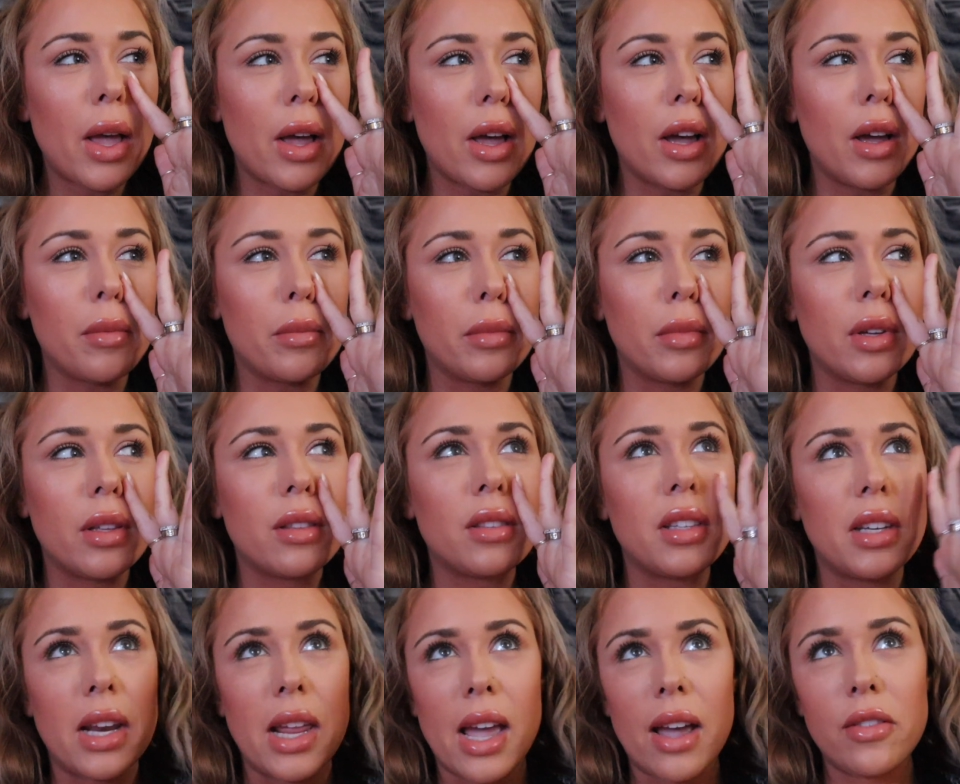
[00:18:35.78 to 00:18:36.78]
the
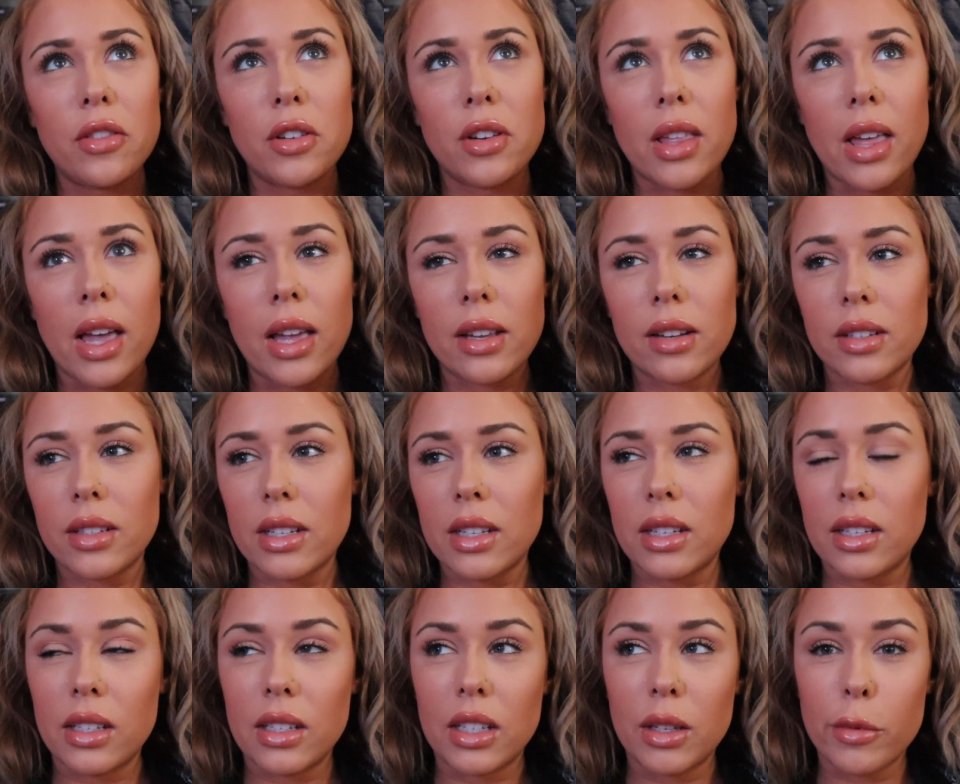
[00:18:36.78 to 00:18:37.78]
day after that,
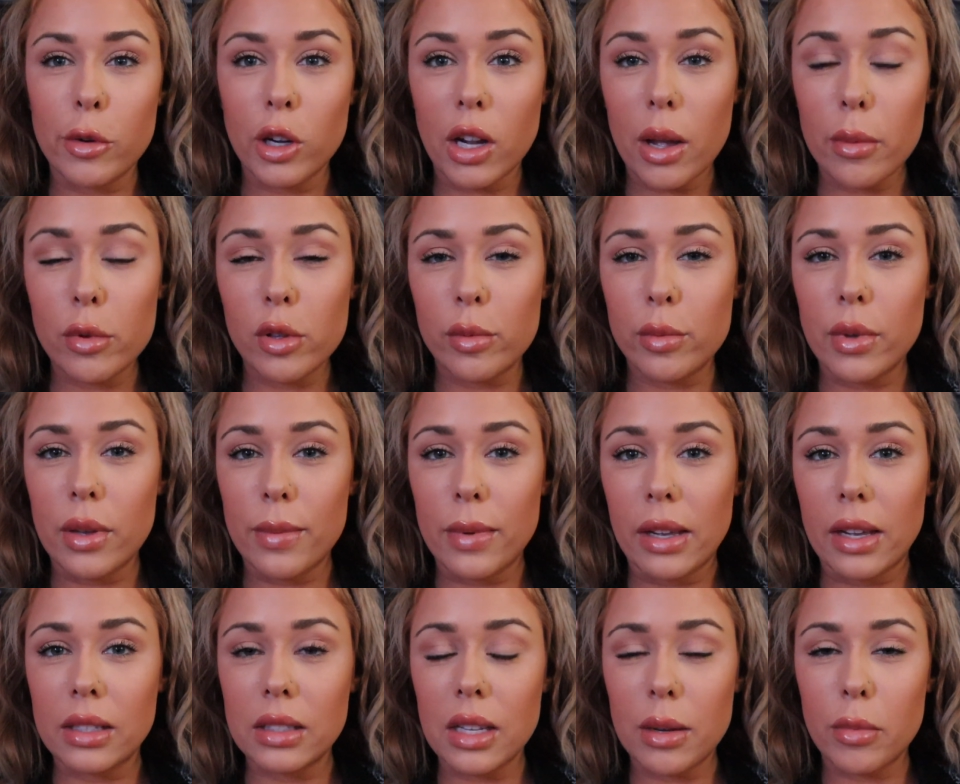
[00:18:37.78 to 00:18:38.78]
he broke up with me
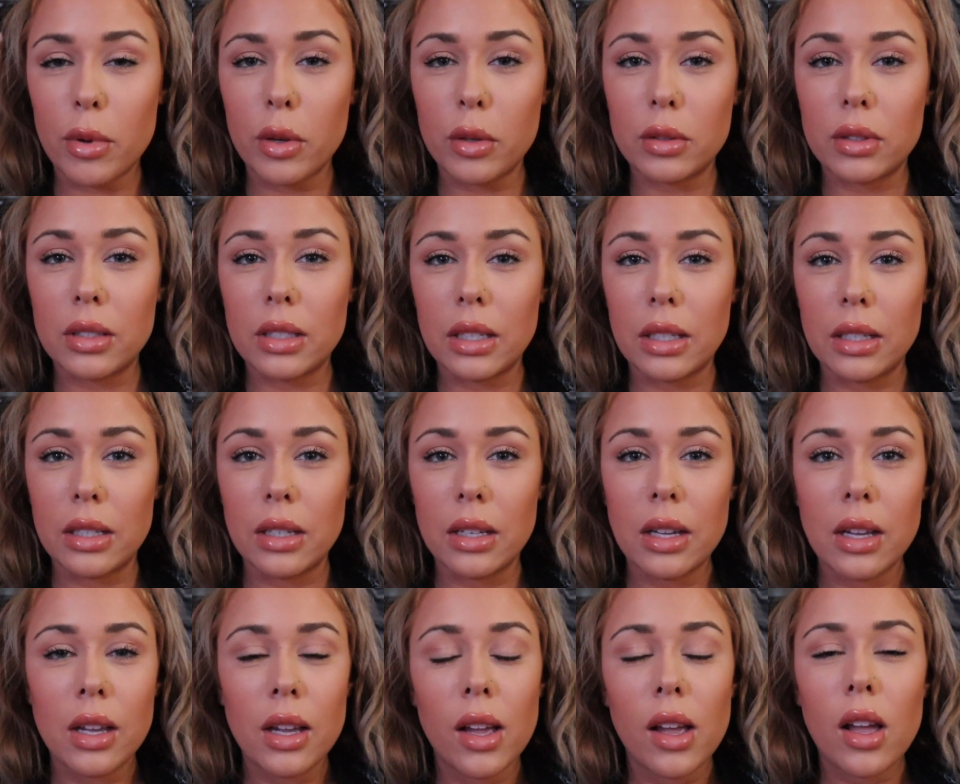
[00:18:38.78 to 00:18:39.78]
because I posted
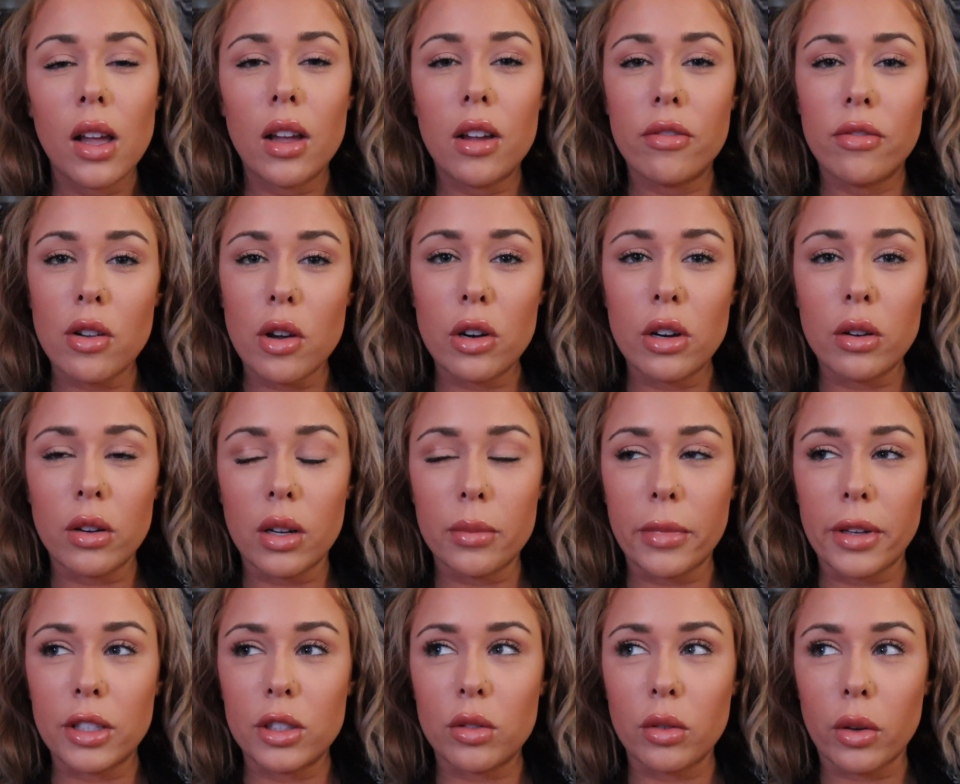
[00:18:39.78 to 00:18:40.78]
a photo on
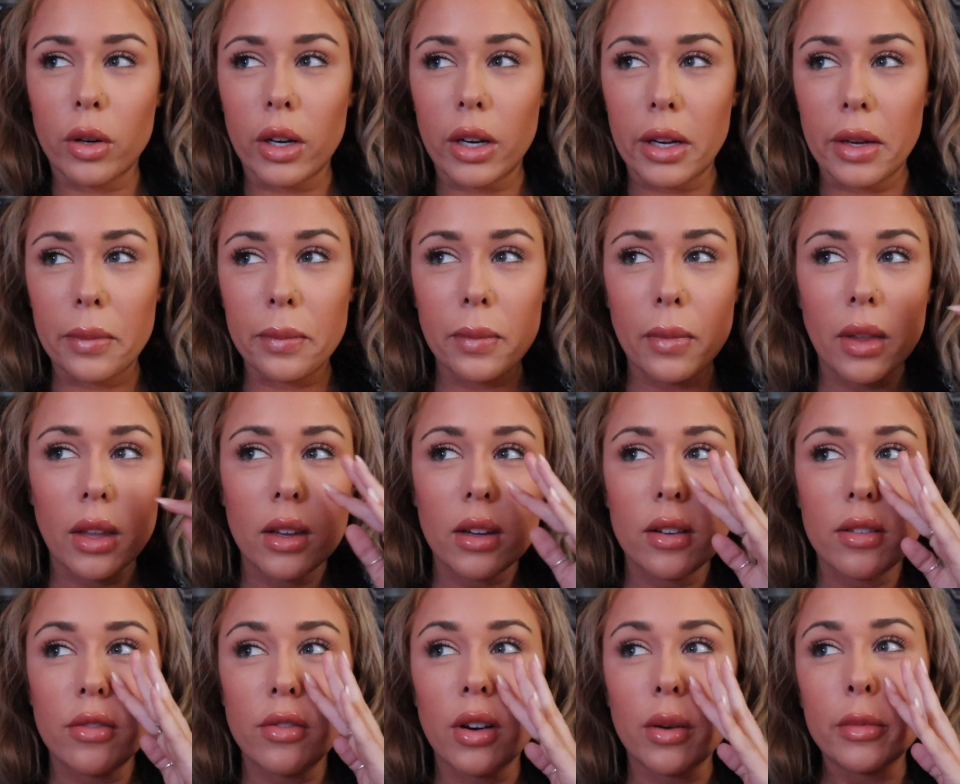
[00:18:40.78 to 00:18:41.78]
my story
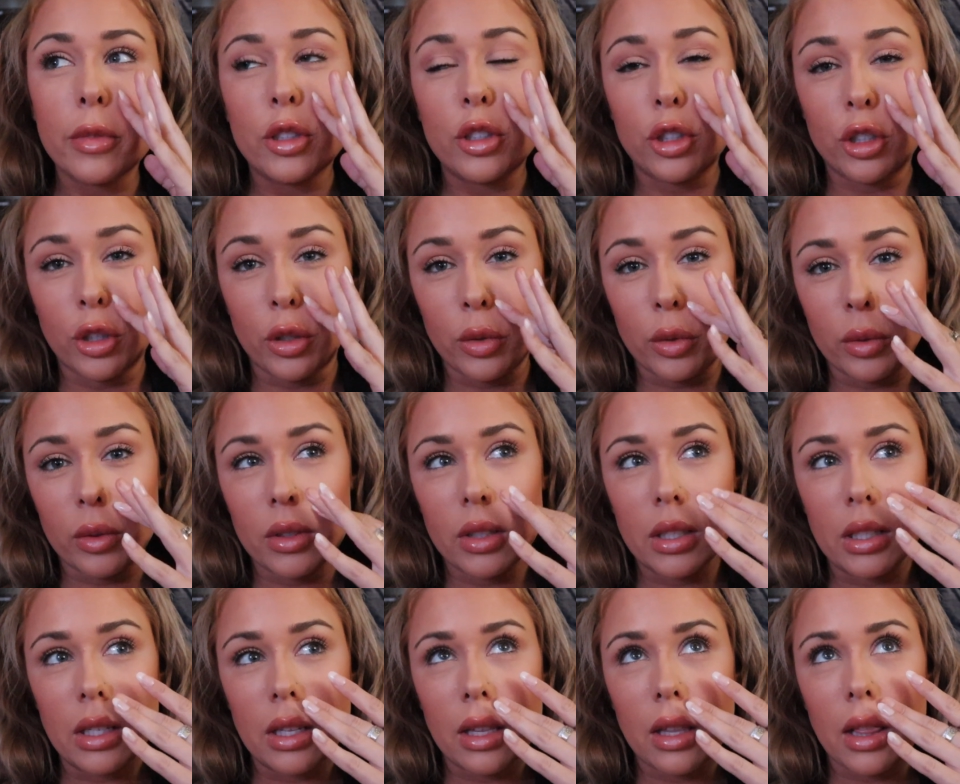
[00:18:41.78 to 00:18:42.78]
from a
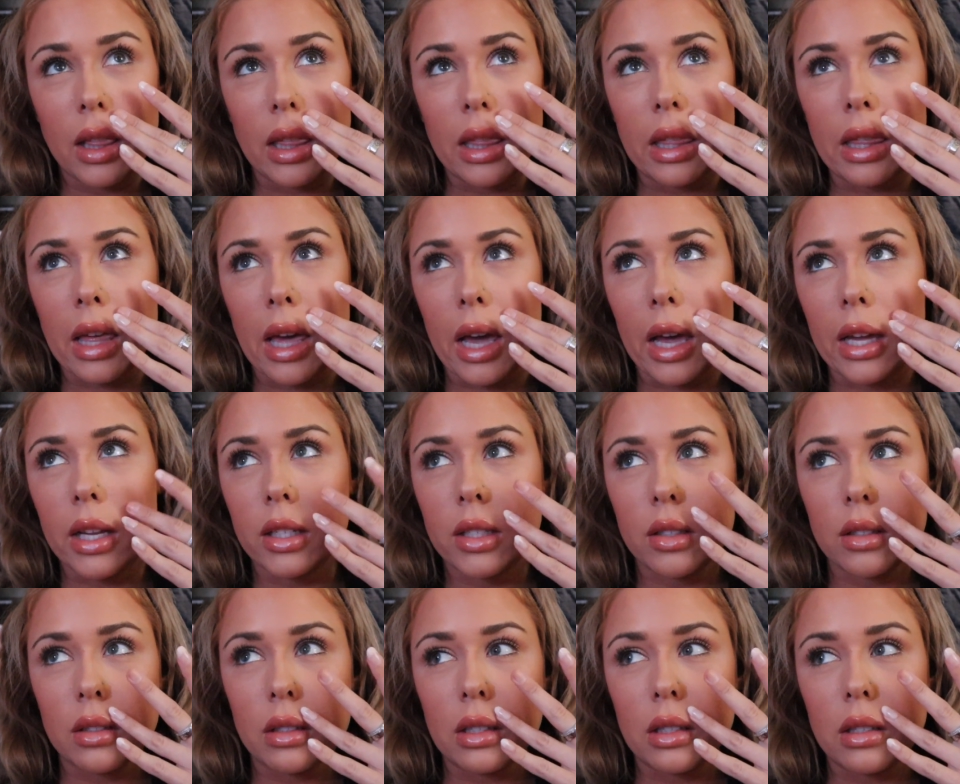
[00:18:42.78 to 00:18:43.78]
shoot
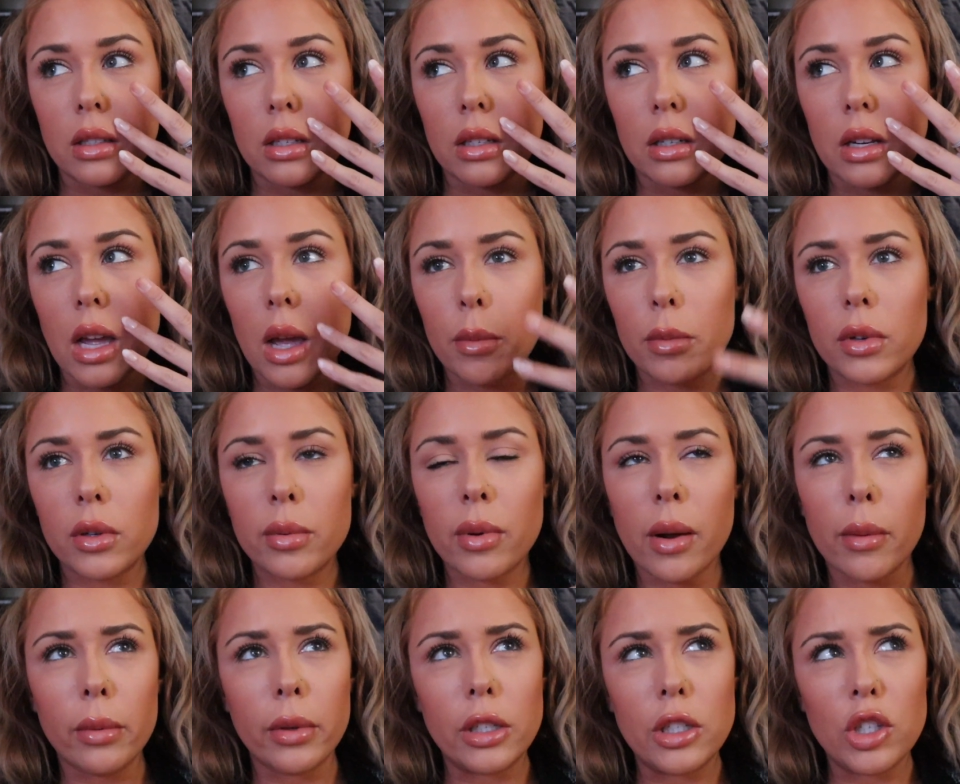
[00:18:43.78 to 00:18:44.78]
that happened
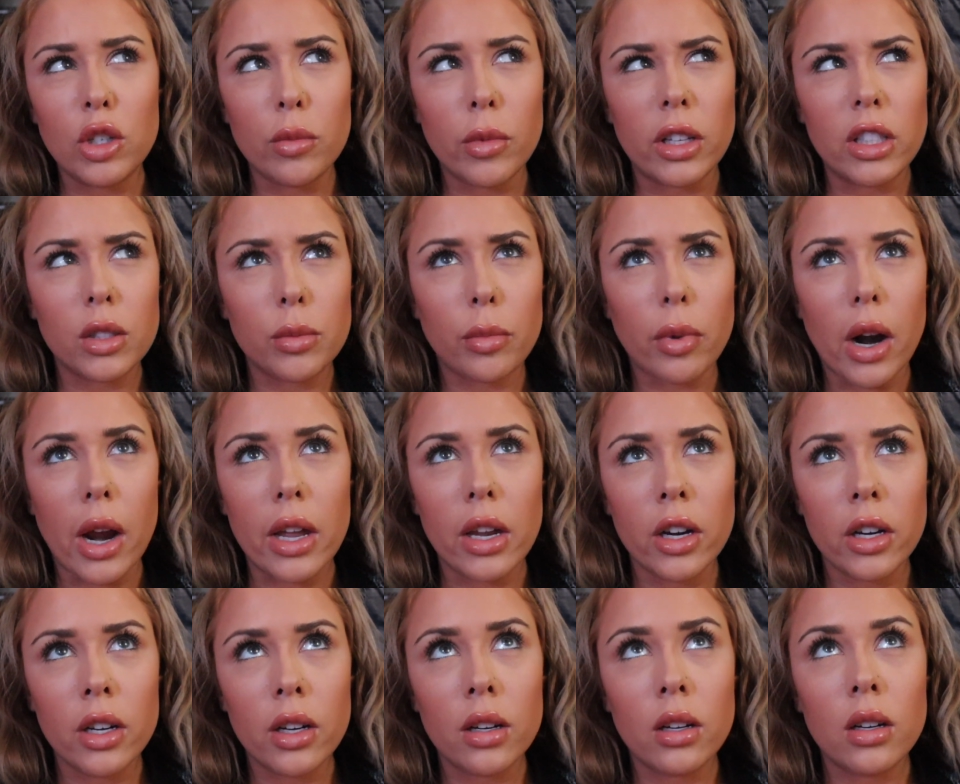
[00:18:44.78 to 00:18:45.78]
probably 2 months
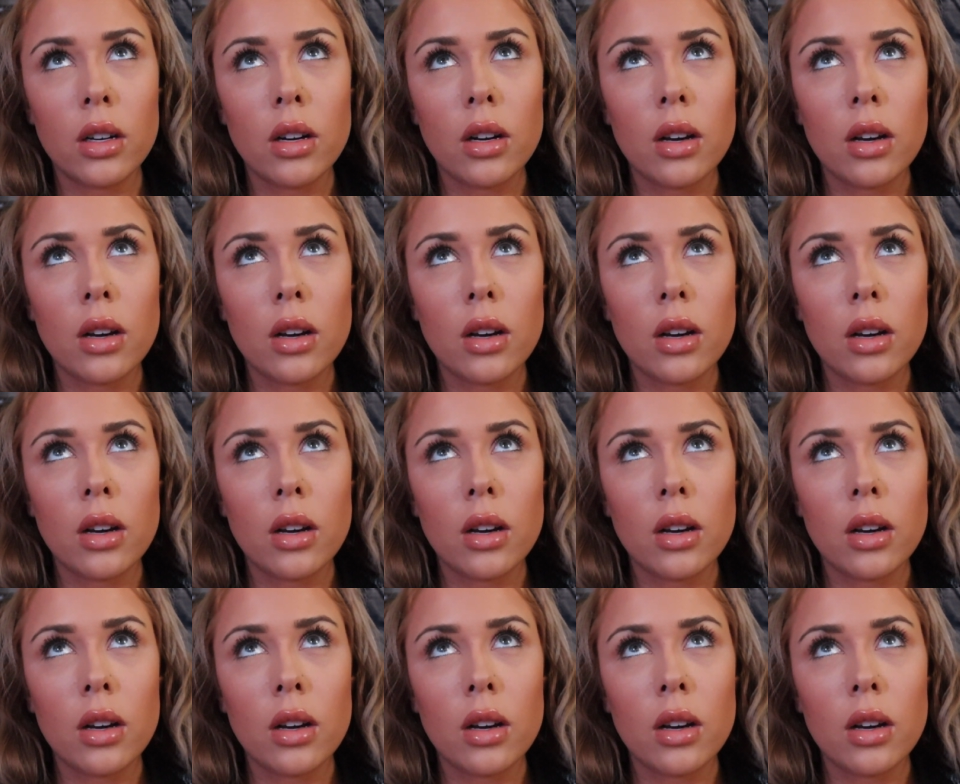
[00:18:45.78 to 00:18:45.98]
prior,